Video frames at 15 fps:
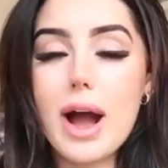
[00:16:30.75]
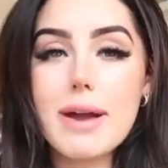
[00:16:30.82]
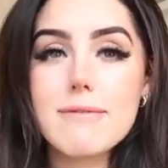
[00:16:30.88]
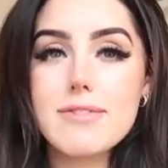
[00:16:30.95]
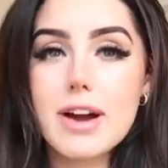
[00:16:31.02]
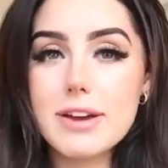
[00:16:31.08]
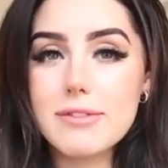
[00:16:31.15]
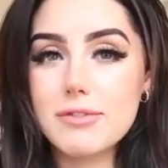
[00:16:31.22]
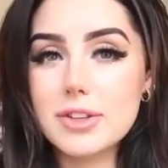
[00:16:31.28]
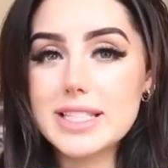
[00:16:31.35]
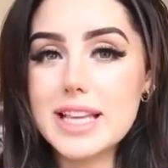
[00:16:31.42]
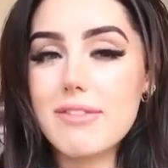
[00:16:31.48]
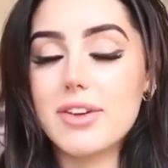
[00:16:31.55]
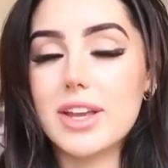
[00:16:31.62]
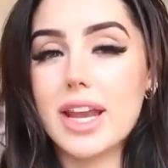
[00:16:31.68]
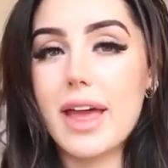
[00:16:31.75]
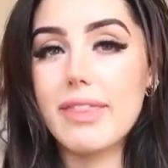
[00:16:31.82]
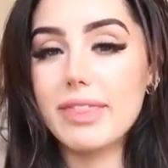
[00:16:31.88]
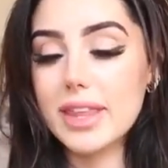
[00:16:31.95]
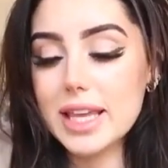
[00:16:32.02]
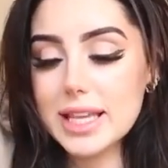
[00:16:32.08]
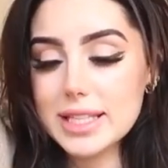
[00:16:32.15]
I'm five foot seven
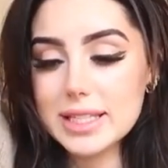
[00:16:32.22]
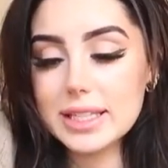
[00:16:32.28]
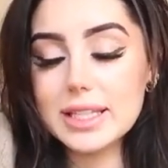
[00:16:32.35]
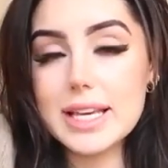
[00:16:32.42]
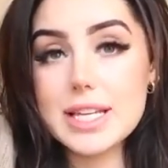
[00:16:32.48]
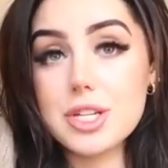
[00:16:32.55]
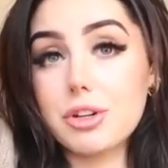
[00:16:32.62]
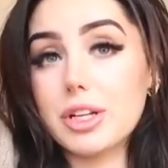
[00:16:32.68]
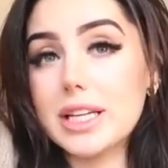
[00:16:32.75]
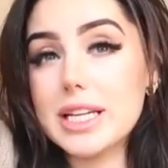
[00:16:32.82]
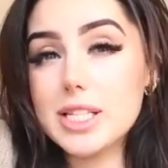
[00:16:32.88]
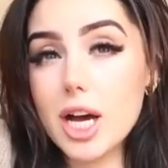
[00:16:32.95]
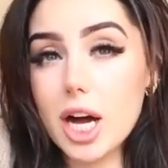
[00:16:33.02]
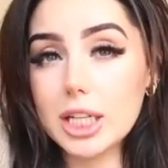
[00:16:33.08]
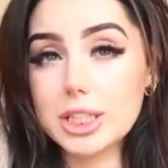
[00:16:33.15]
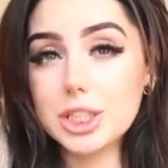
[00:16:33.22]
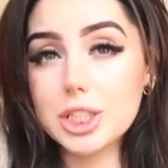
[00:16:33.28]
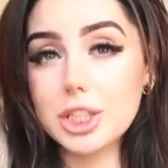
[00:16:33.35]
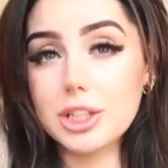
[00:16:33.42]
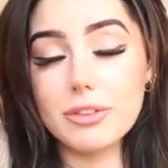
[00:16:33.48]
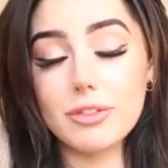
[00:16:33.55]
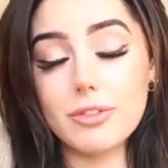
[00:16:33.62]
and these literally touch
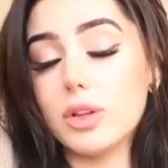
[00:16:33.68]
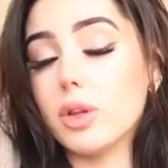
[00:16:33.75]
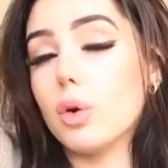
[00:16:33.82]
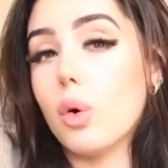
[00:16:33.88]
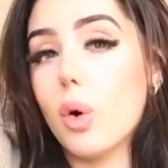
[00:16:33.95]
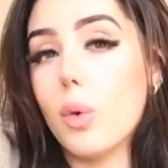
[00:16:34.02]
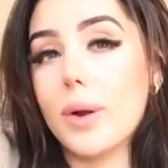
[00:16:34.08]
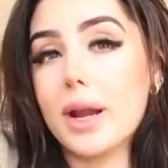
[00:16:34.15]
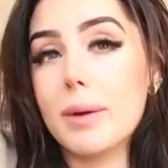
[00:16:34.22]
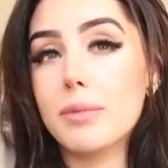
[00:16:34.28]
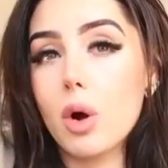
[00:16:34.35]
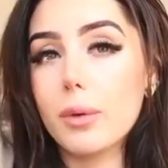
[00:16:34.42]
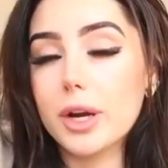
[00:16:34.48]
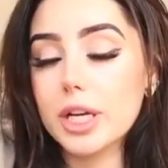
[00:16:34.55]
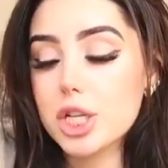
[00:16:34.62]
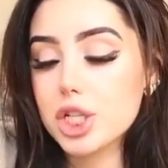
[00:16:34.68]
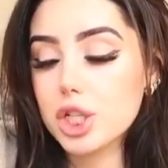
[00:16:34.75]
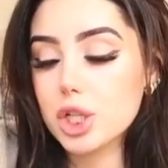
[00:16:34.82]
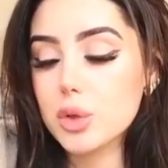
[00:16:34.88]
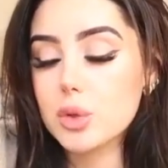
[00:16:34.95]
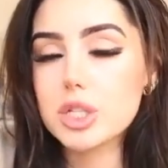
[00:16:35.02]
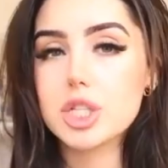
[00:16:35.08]
the floor when I'm not wearing
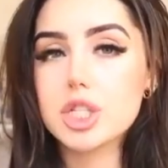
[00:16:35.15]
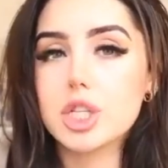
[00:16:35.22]
shoes,